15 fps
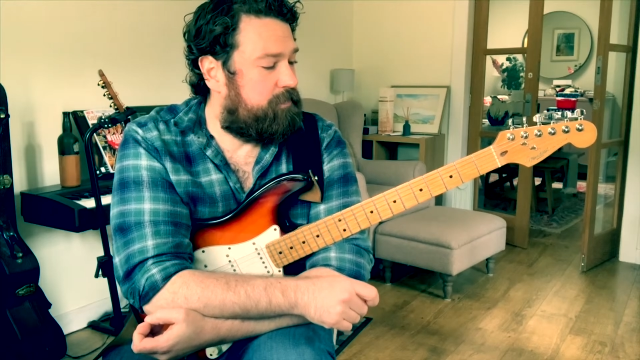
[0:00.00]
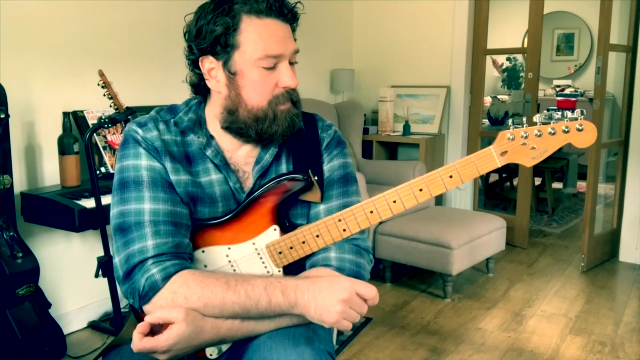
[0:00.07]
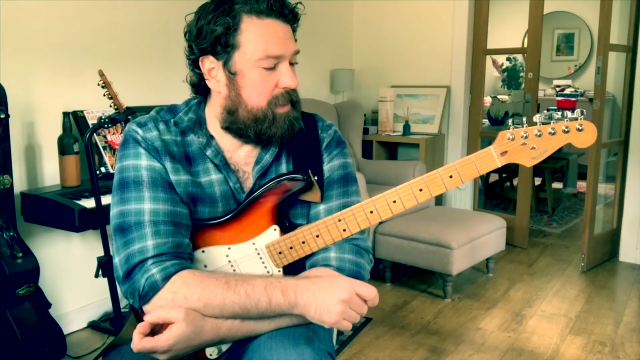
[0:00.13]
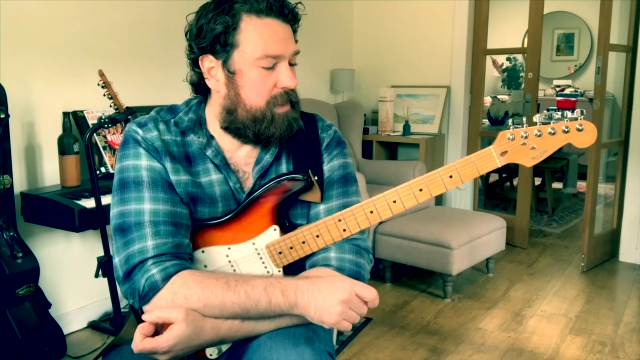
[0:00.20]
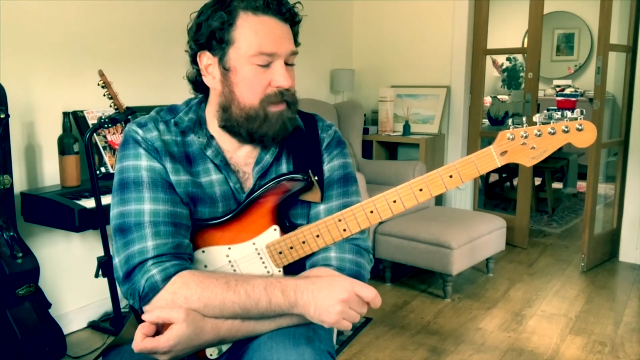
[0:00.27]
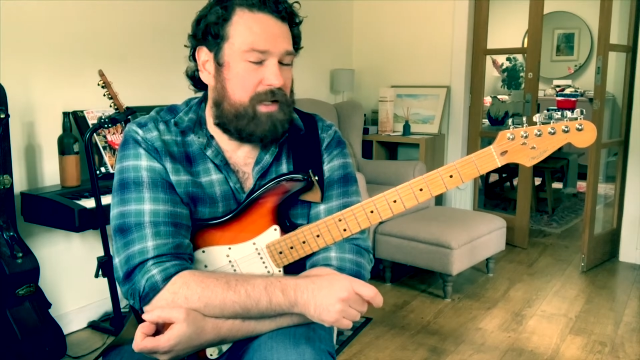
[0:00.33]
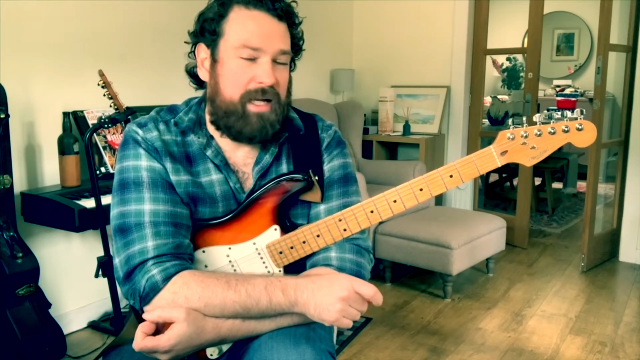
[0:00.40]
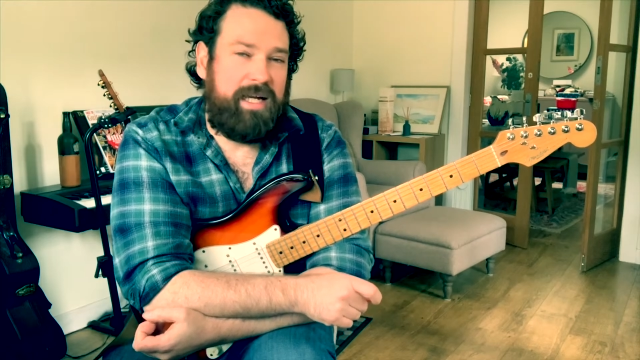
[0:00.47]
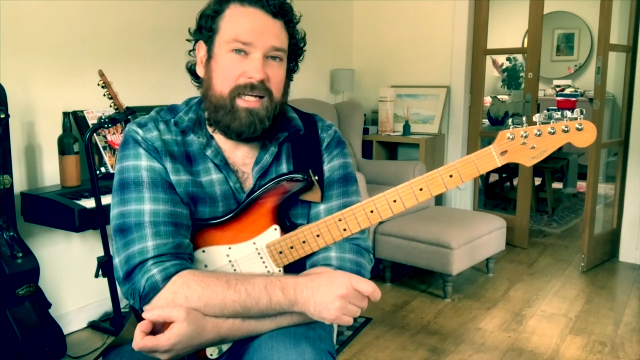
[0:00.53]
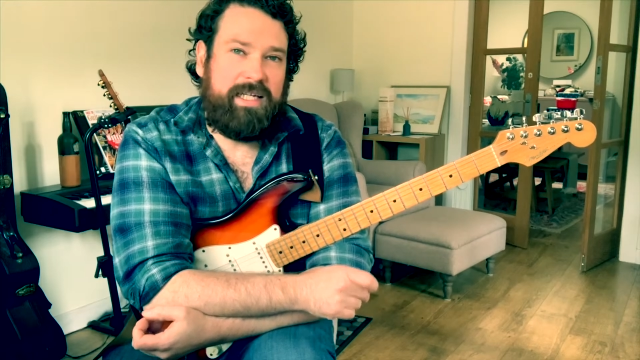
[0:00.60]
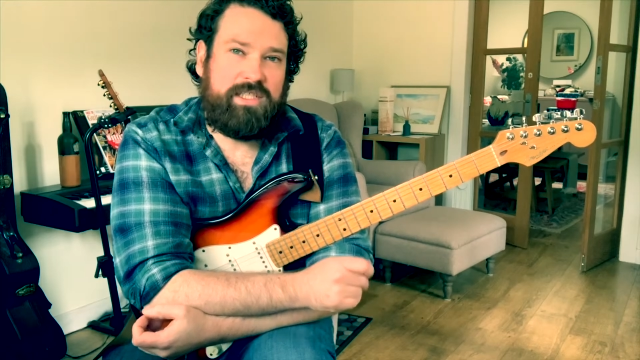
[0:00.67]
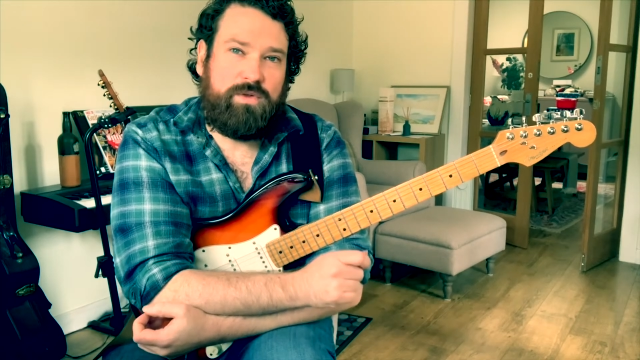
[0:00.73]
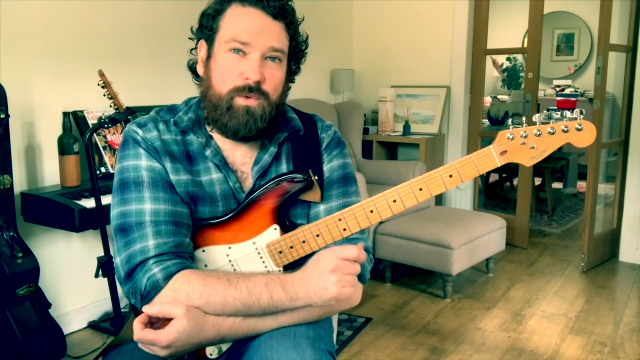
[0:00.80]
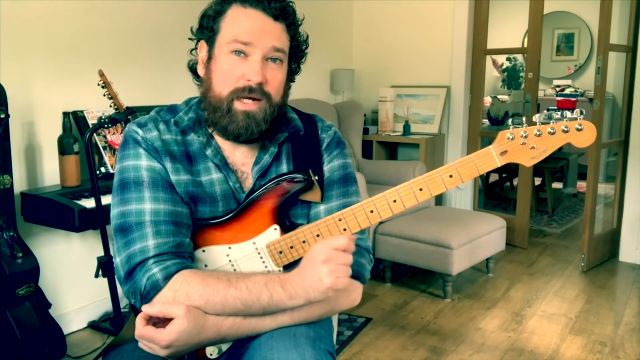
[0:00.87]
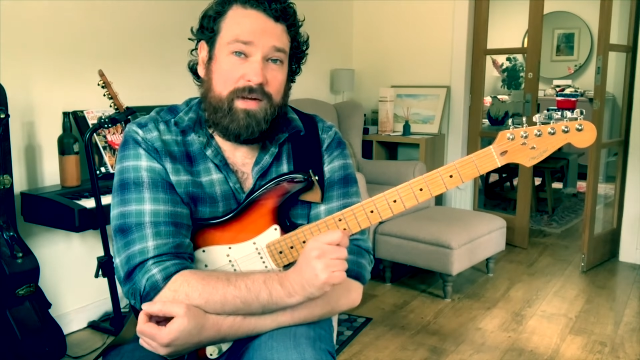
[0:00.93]
okay?
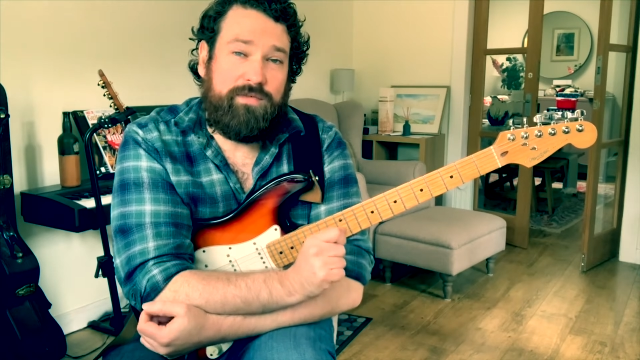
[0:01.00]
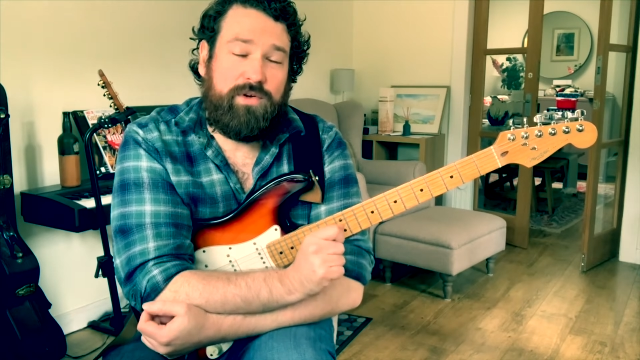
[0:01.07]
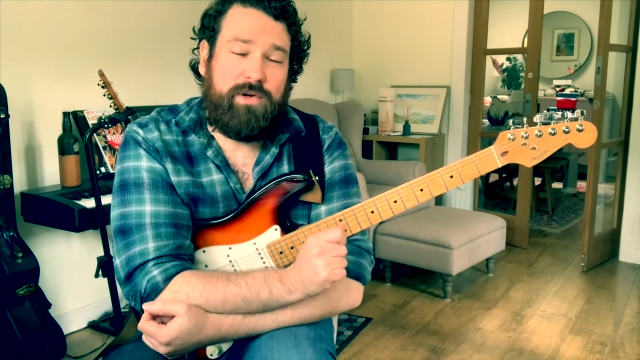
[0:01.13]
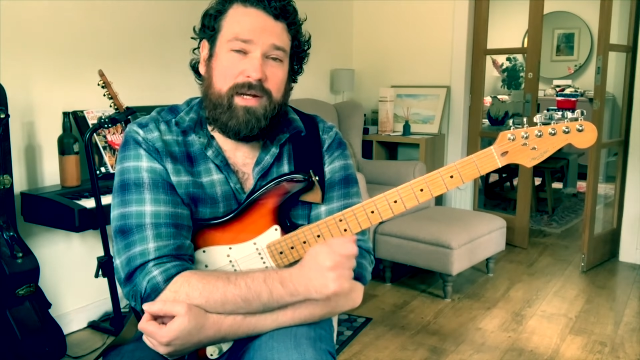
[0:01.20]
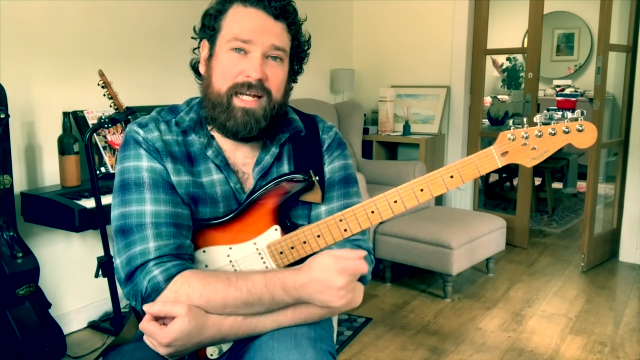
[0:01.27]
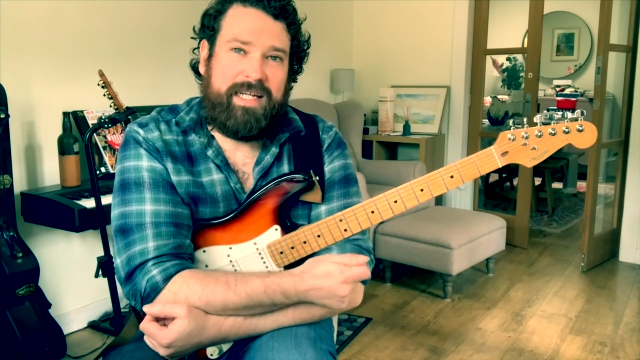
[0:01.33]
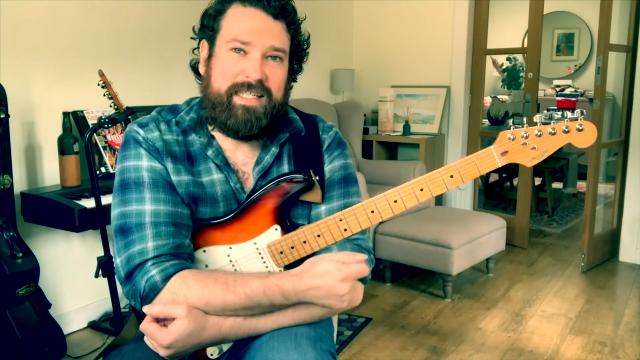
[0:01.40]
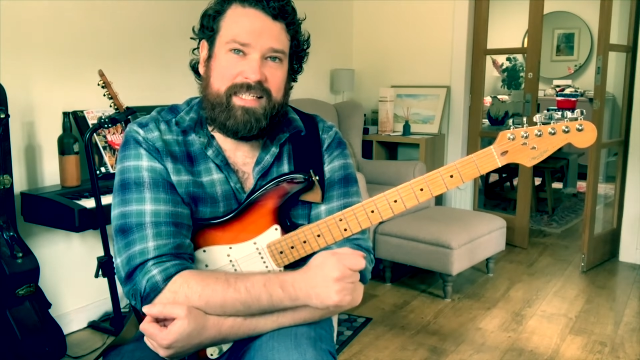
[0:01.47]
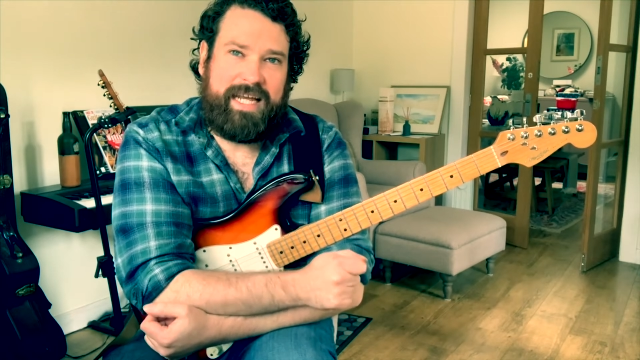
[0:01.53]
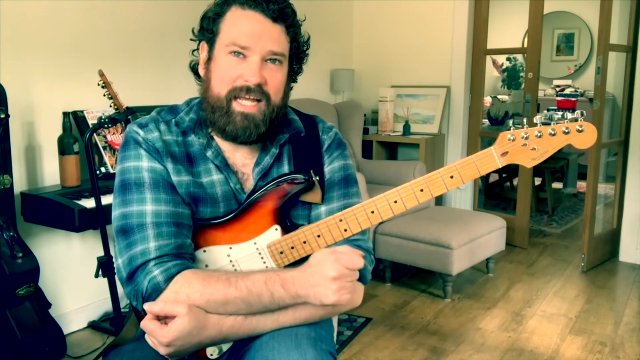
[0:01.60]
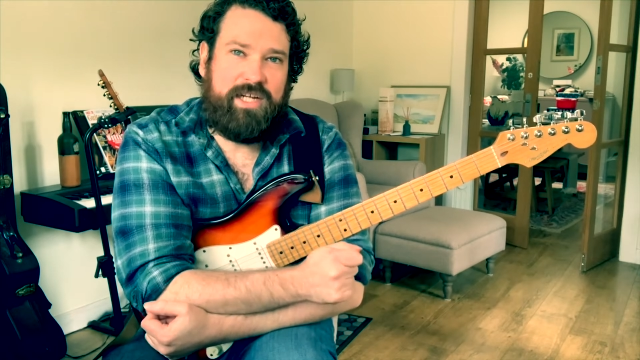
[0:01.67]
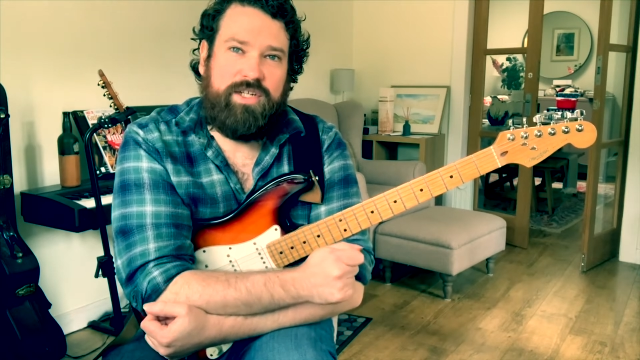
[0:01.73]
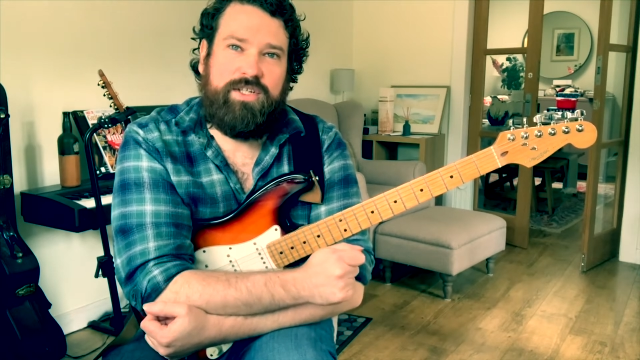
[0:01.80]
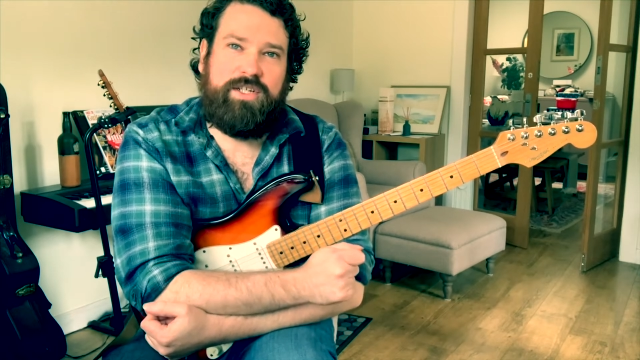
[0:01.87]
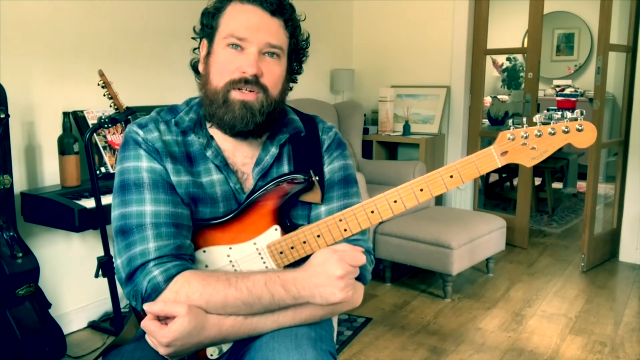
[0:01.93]
It's a way of creating
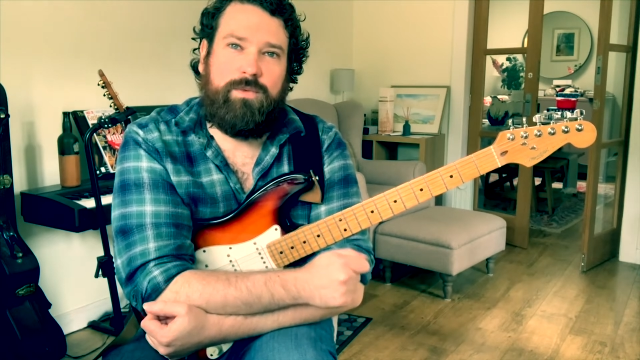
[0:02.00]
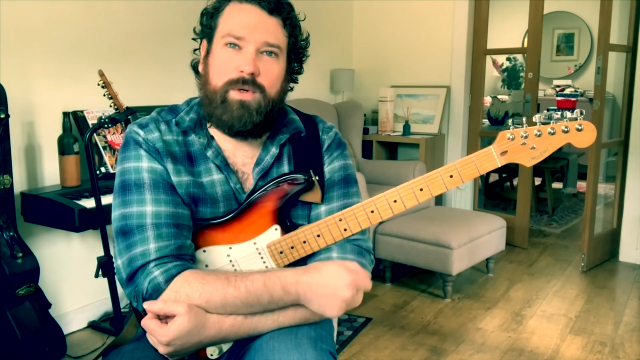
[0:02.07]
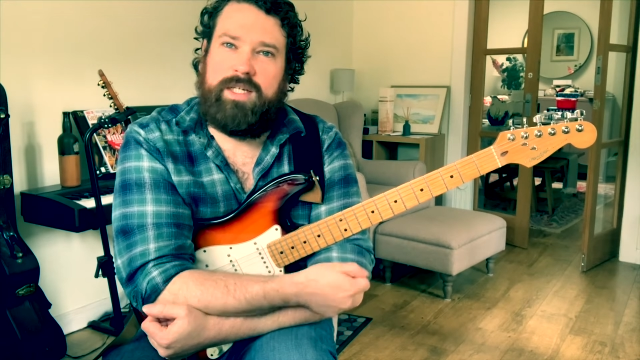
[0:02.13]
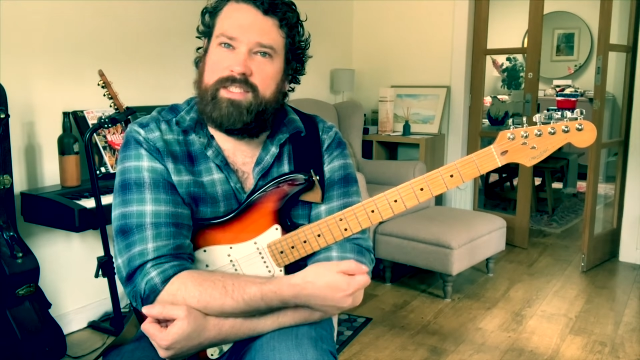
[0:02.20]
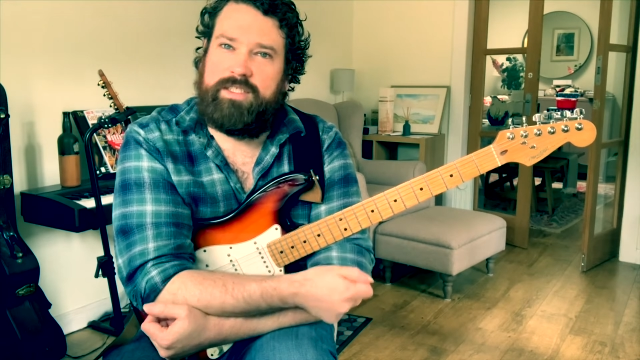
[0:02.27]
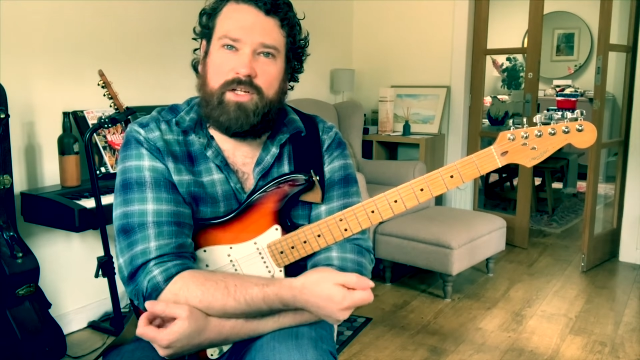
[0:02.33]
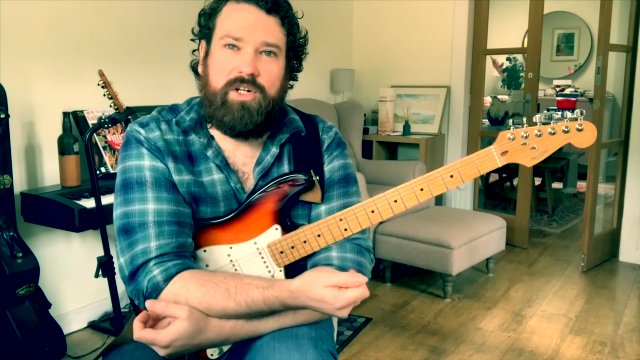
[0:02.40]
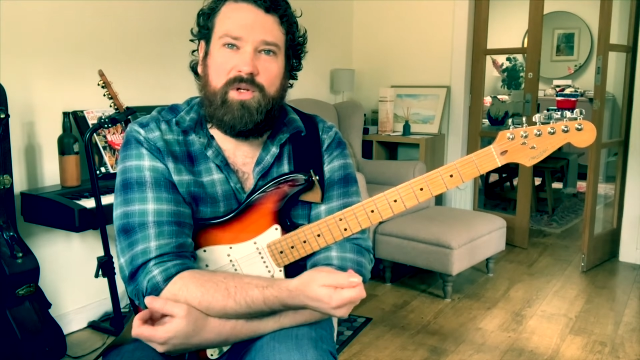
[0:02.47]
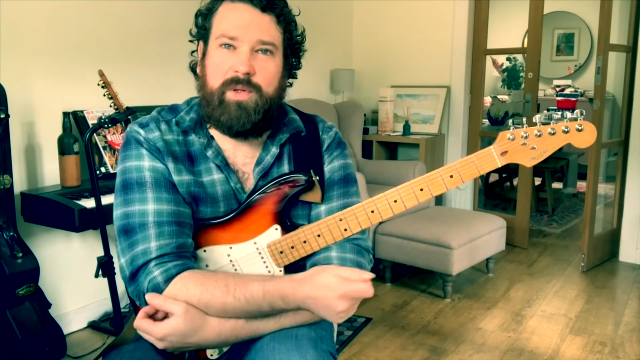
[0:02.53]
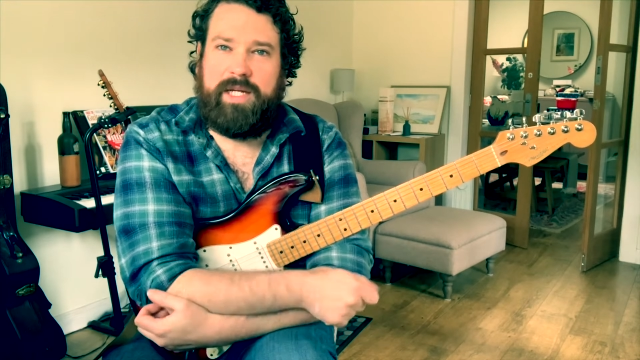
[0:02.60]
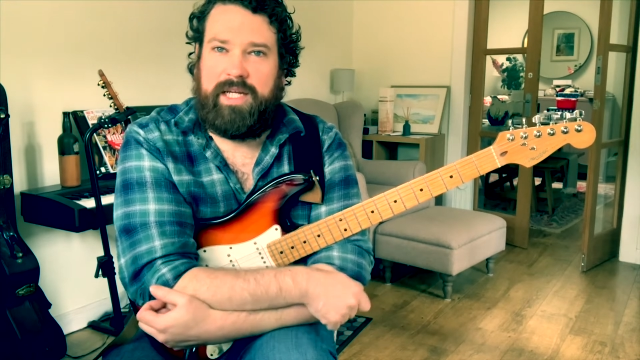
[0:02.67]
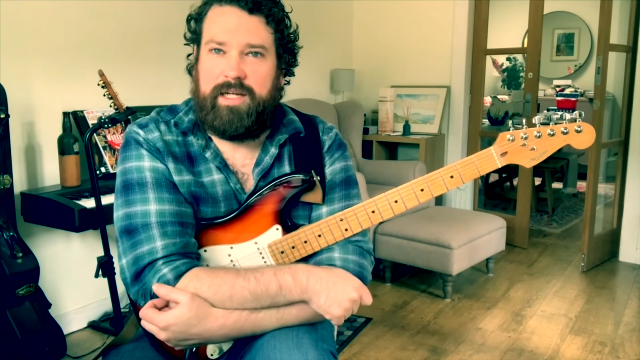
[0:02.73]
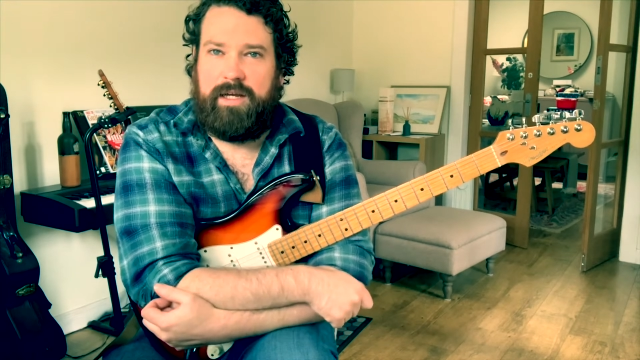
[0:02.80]
tension while soloing